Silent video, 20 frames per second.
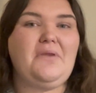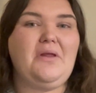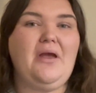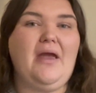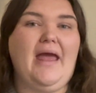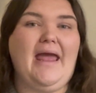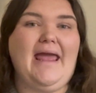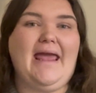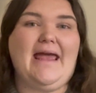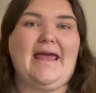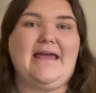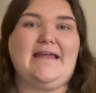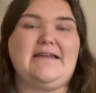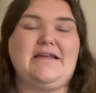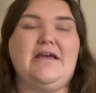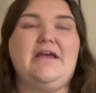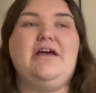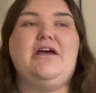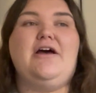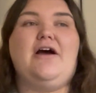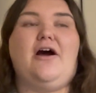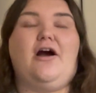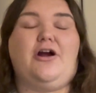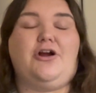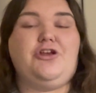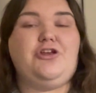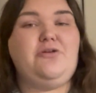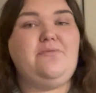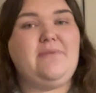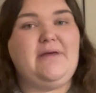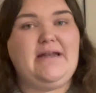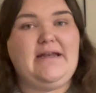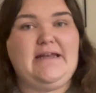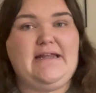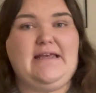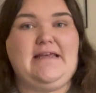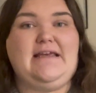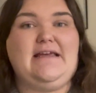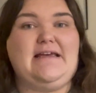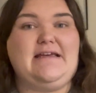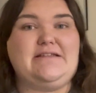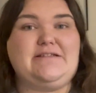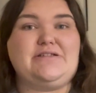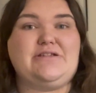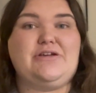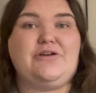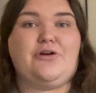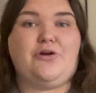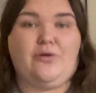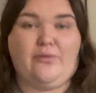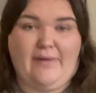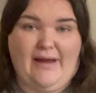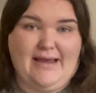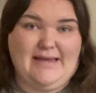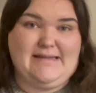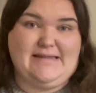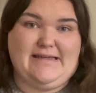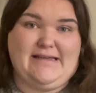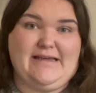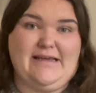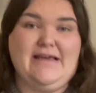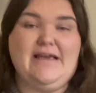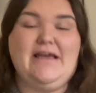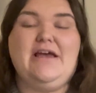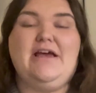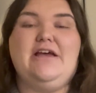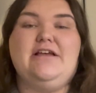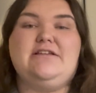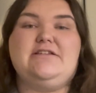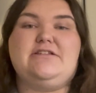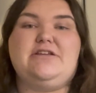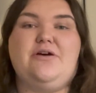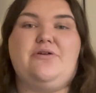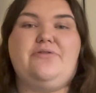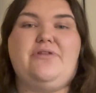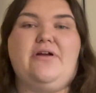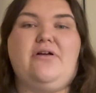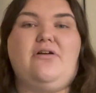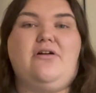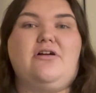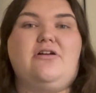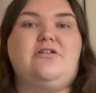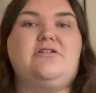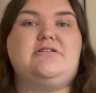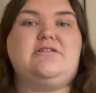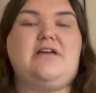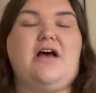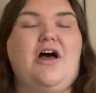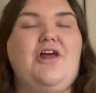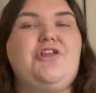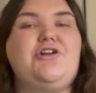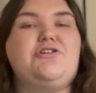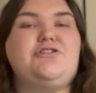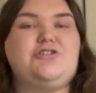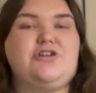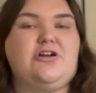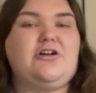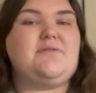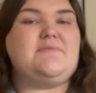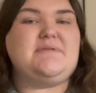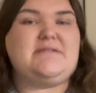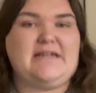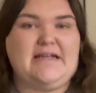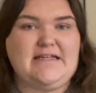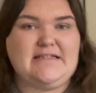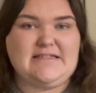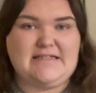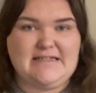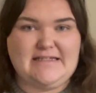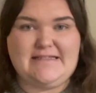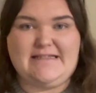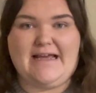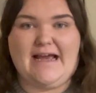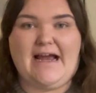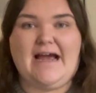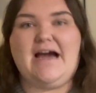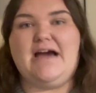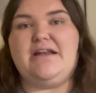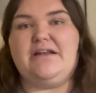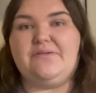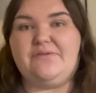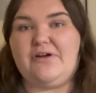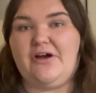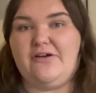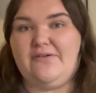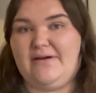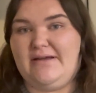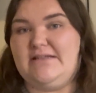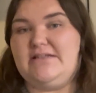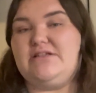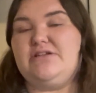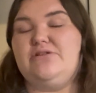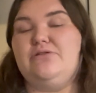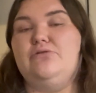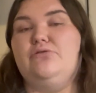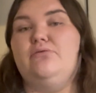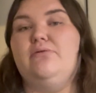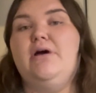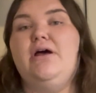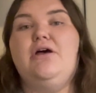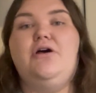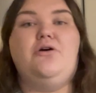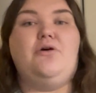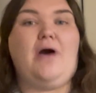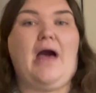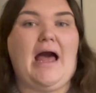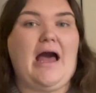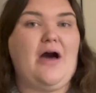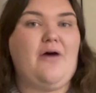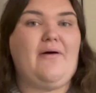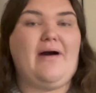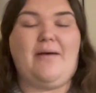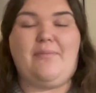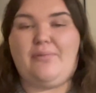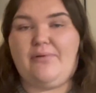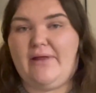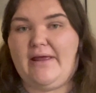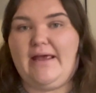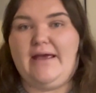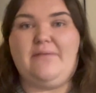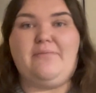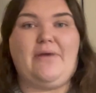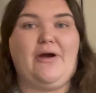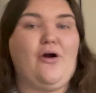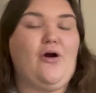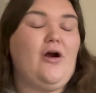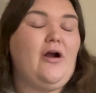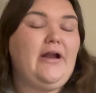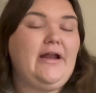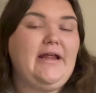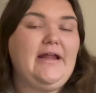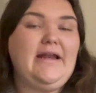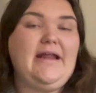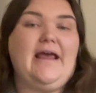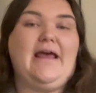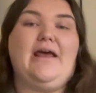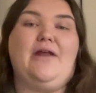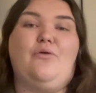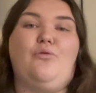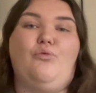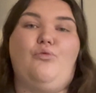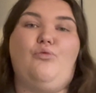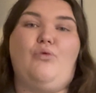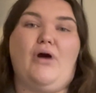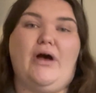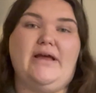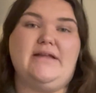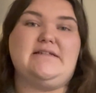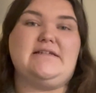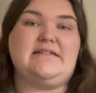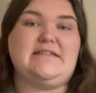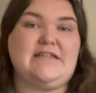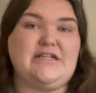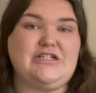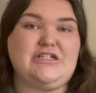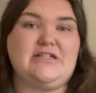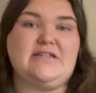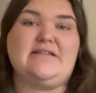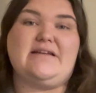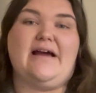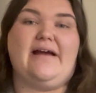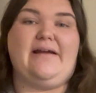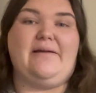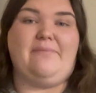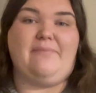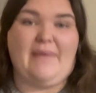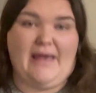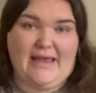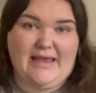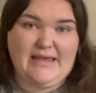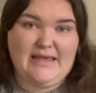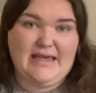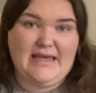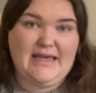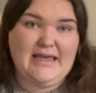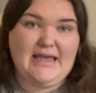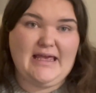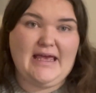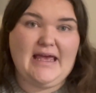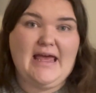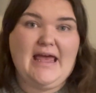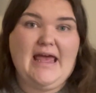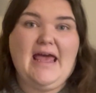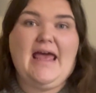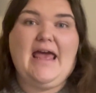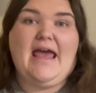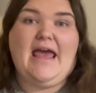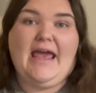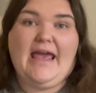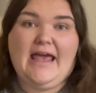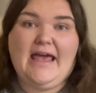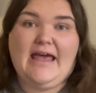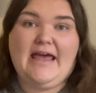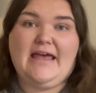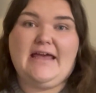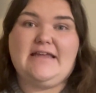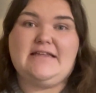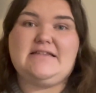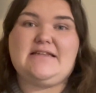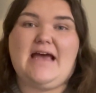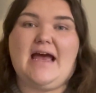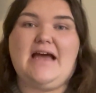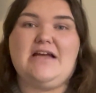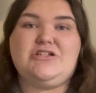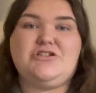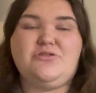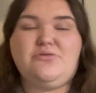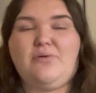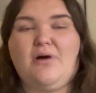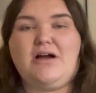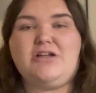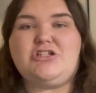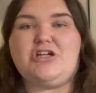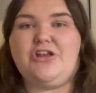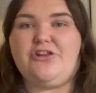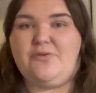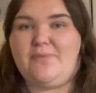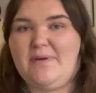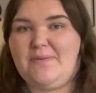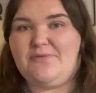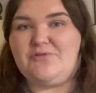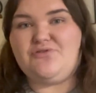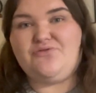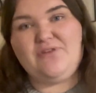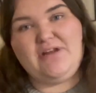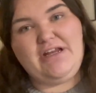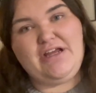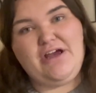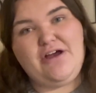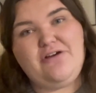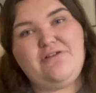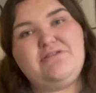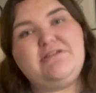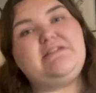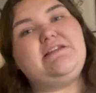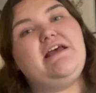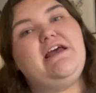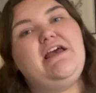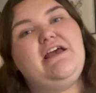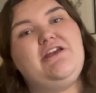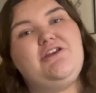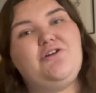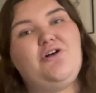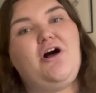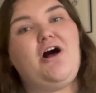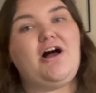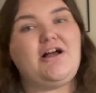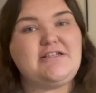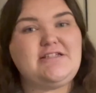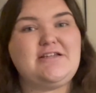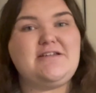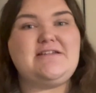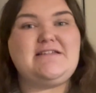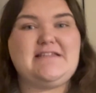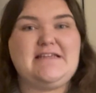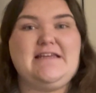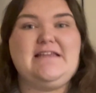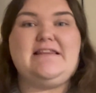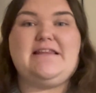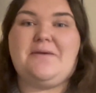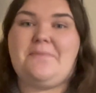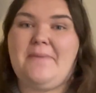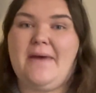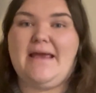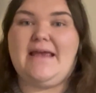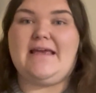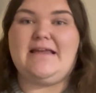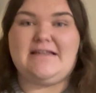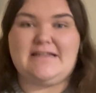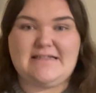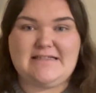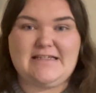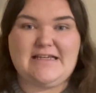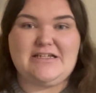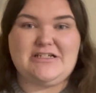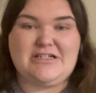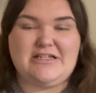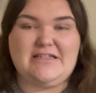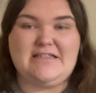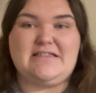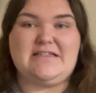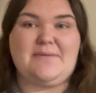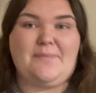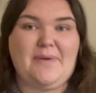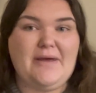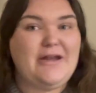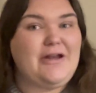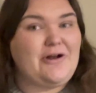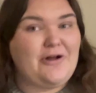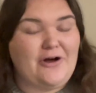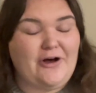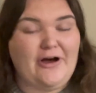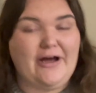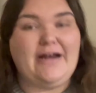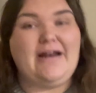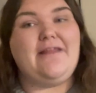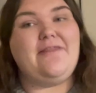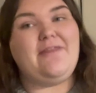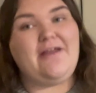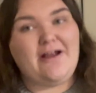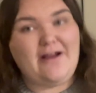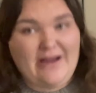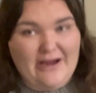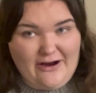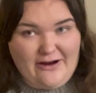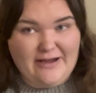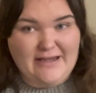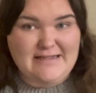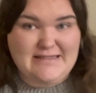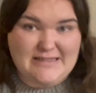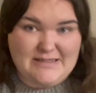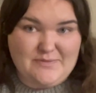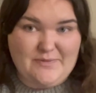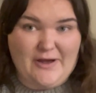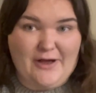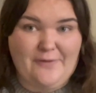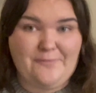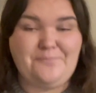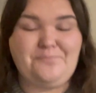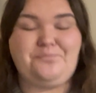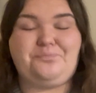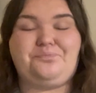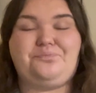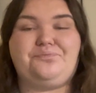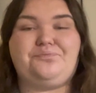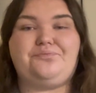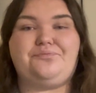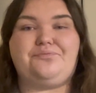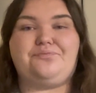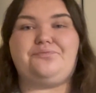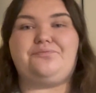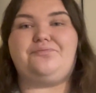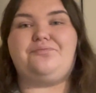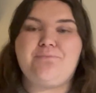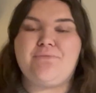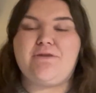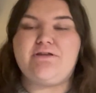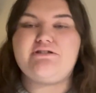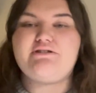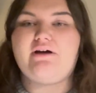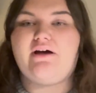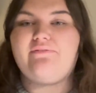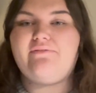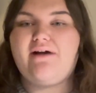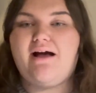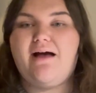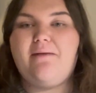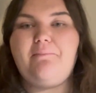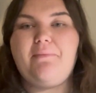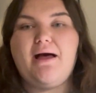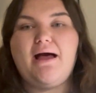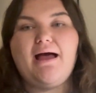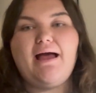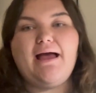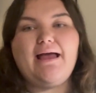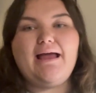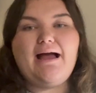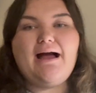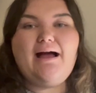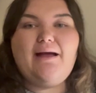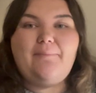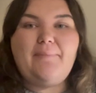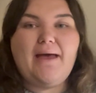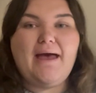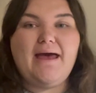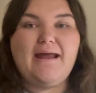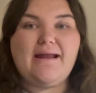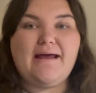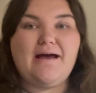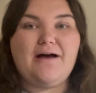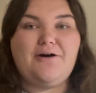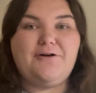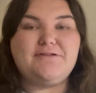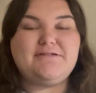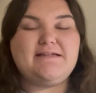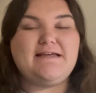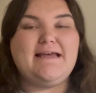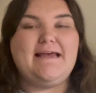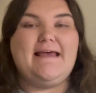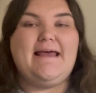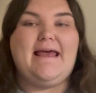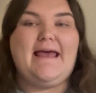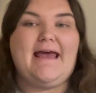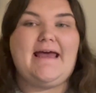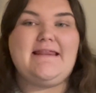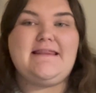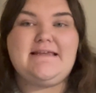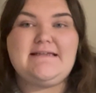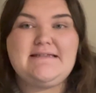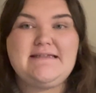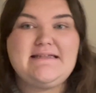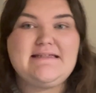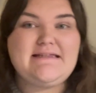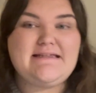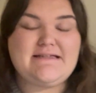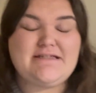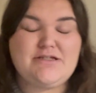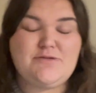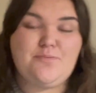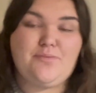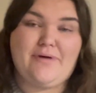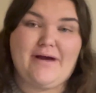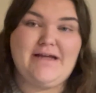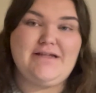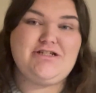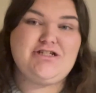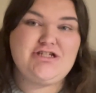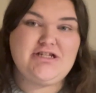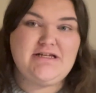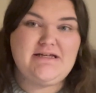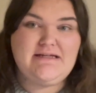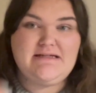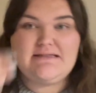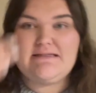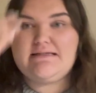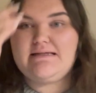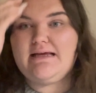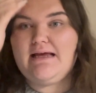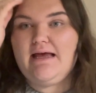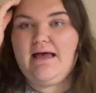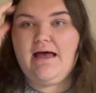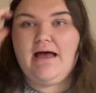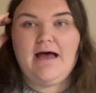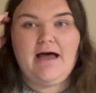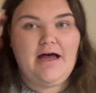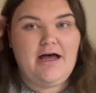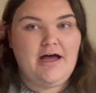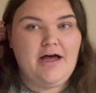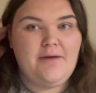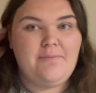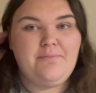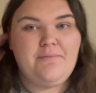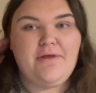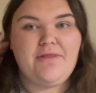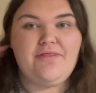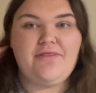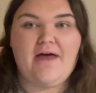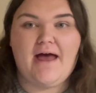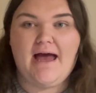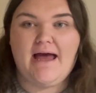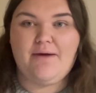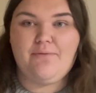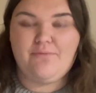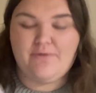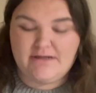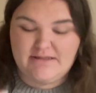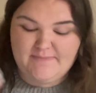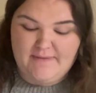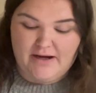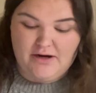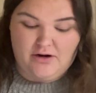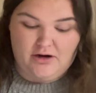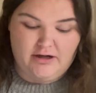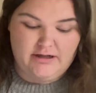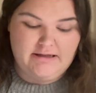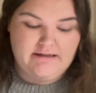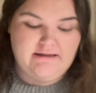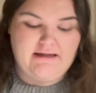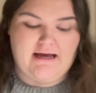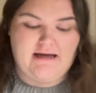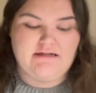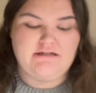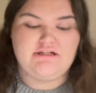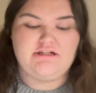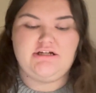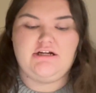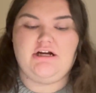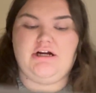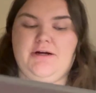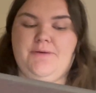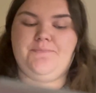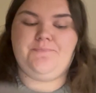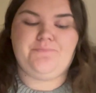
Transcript: and our humidity is crazy. So there are other circumstances that kind of go into how I plan my garden and what decisions I am making. And as you watch other people's videos, you'll also see them making decisions depending on their areas as well. So I've got my iPad out, and this is the spreadsheet that was my garden last year.